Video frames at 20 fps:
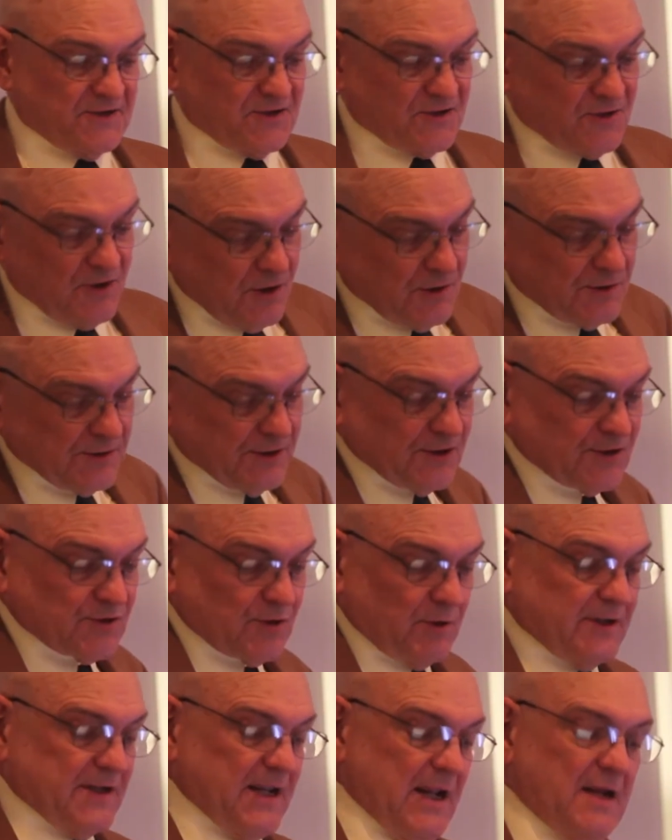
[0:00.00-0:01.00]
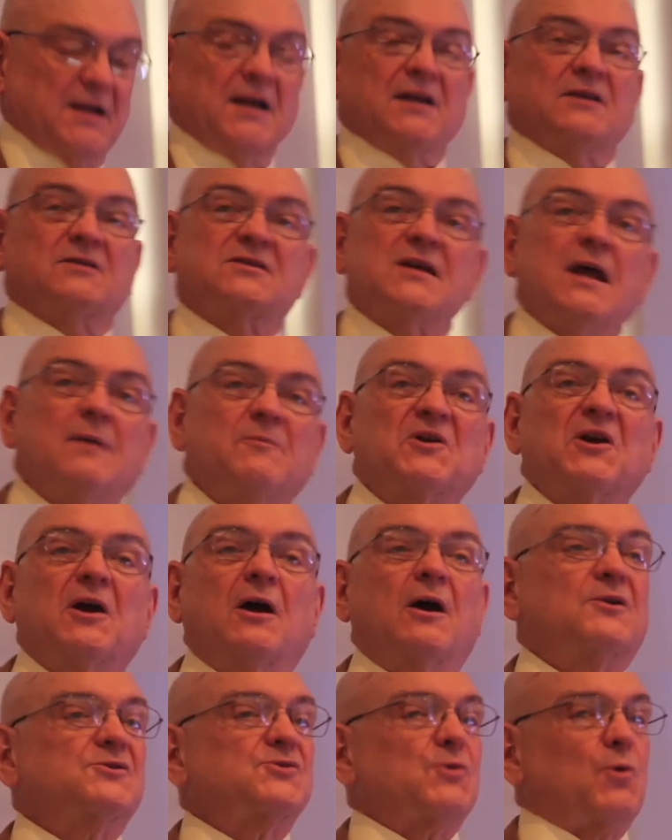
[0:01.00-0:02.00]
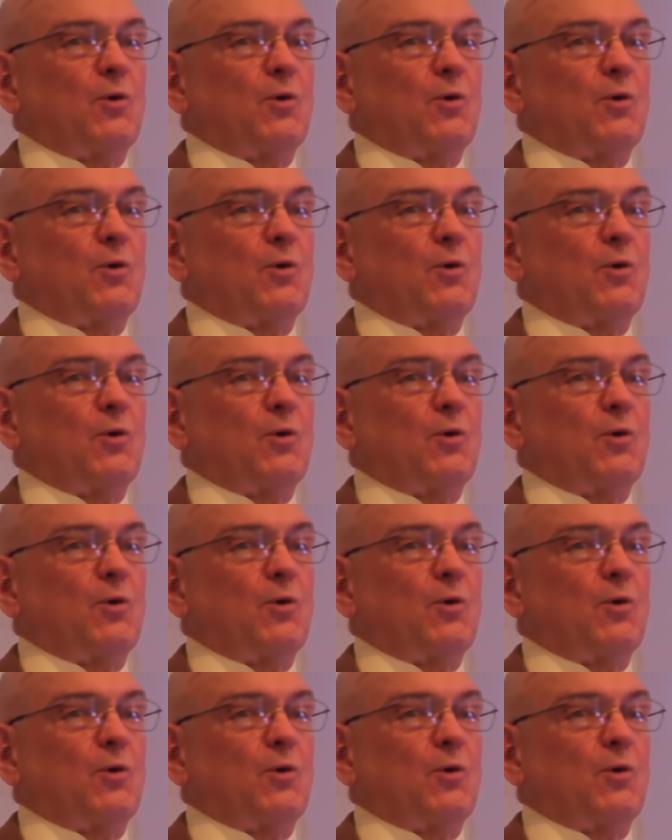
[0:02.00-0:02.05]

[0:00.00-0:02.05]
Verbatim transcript: students or attending seminars or